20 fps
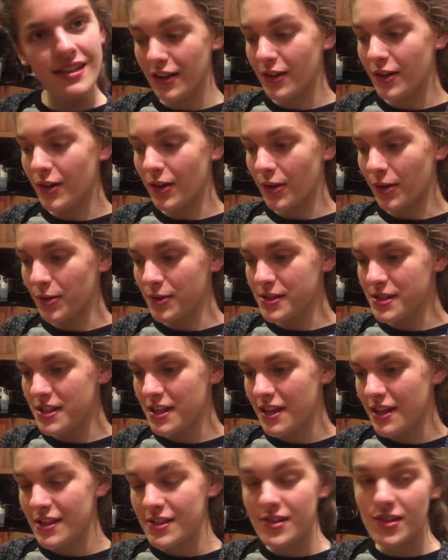thick
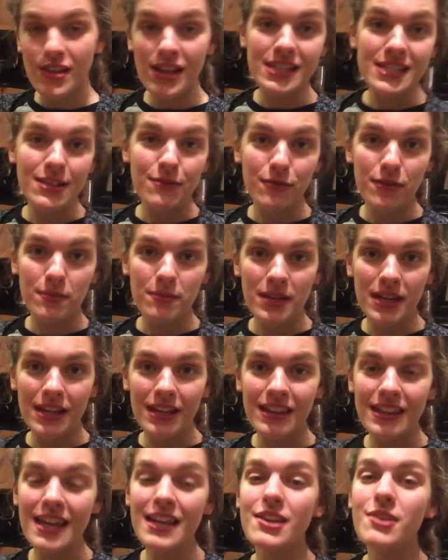girls. So that's it for
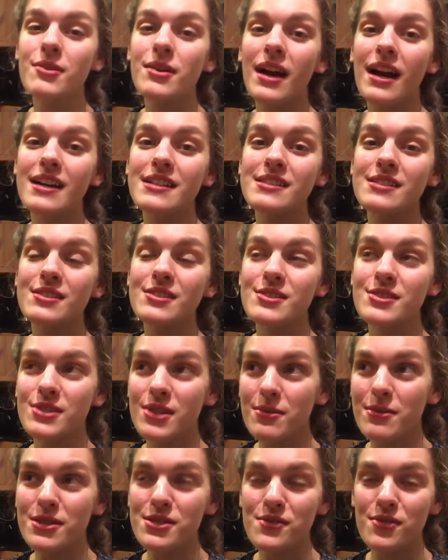me. Thank you guys
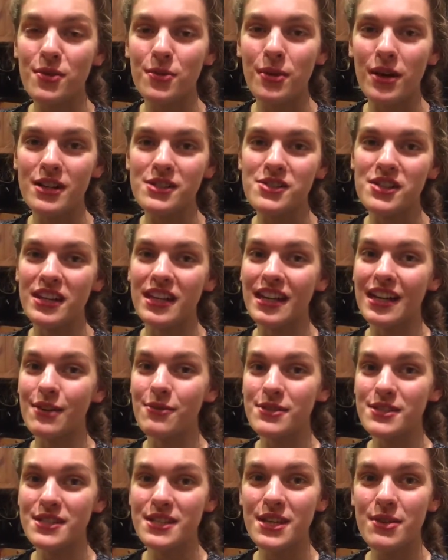so much for watching, and
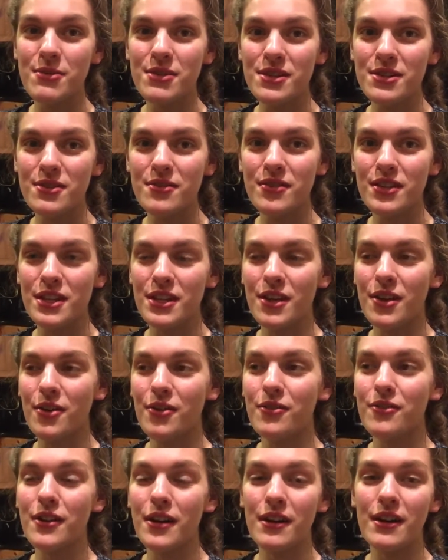I will see you with a new
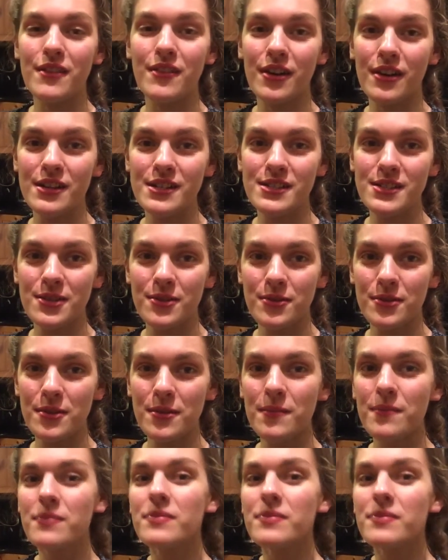video very, very soon.